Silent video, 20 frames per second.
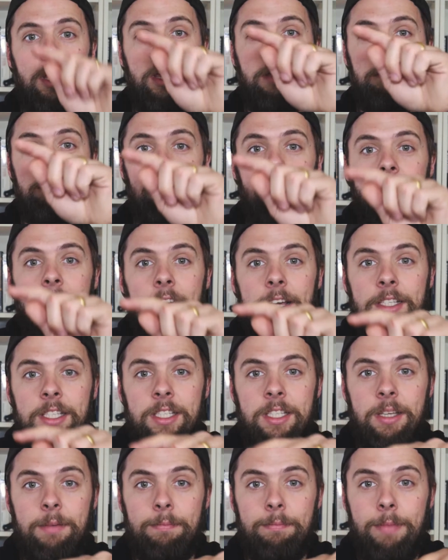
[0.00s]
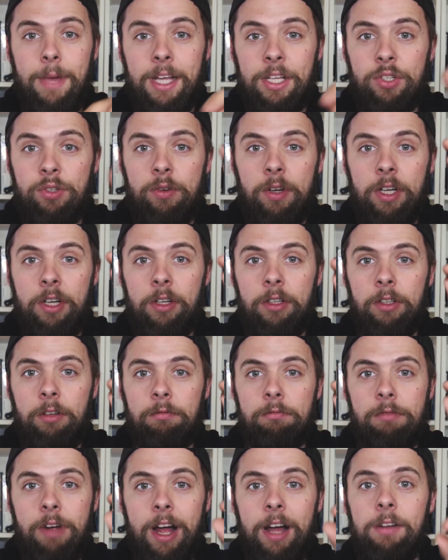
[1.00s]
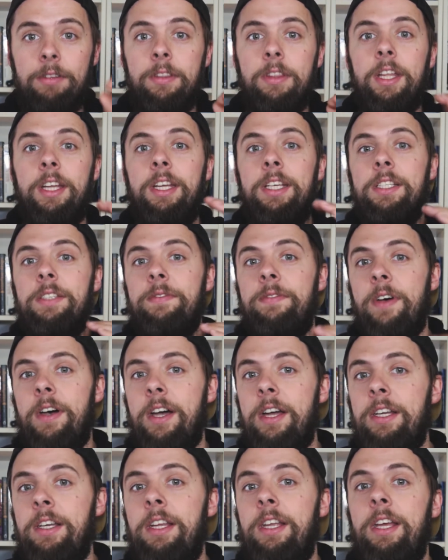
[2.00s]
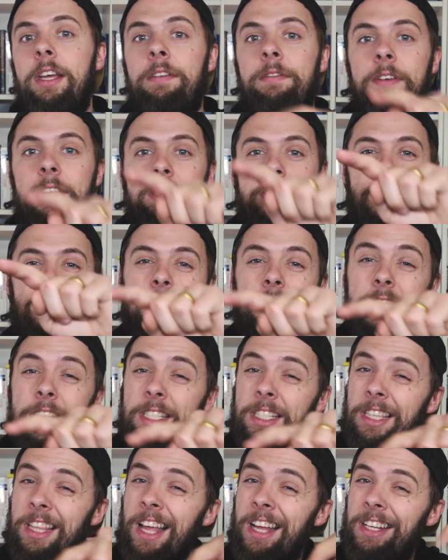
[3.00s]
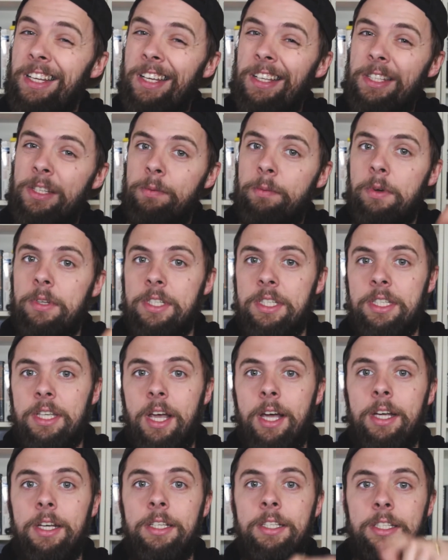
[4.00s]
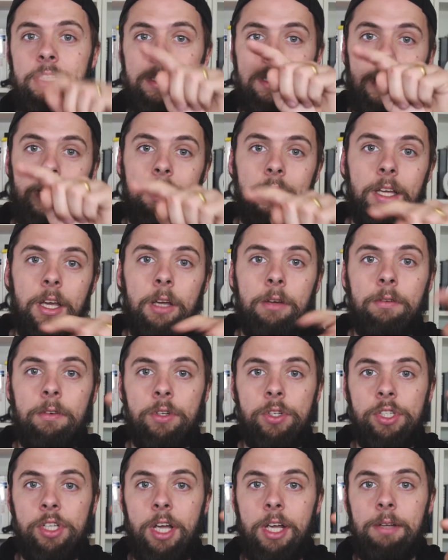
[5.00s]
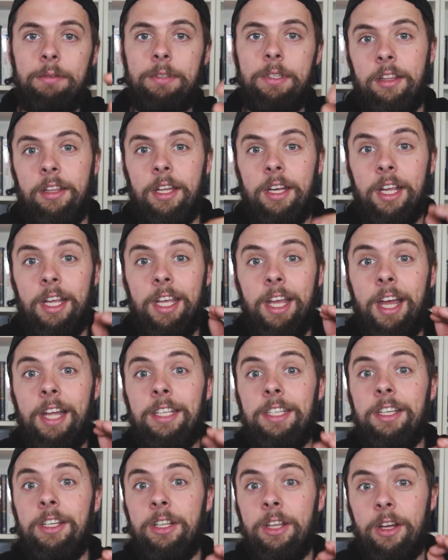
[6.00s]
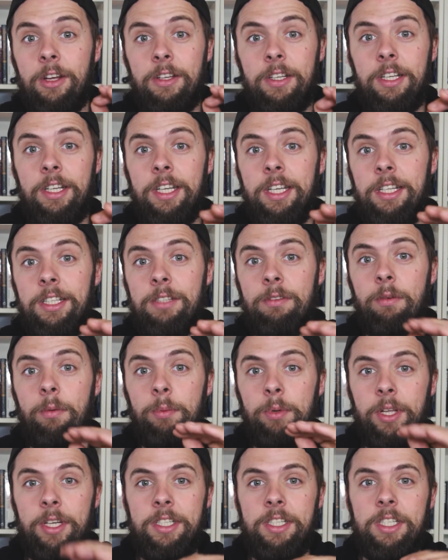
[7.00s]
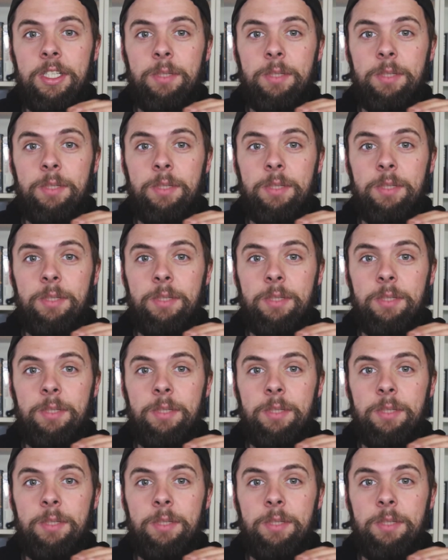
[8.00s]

If that's symmetrical and round, then it's fine. If it's slanted to one side and slightly oval shaped, then again you know you need to replace your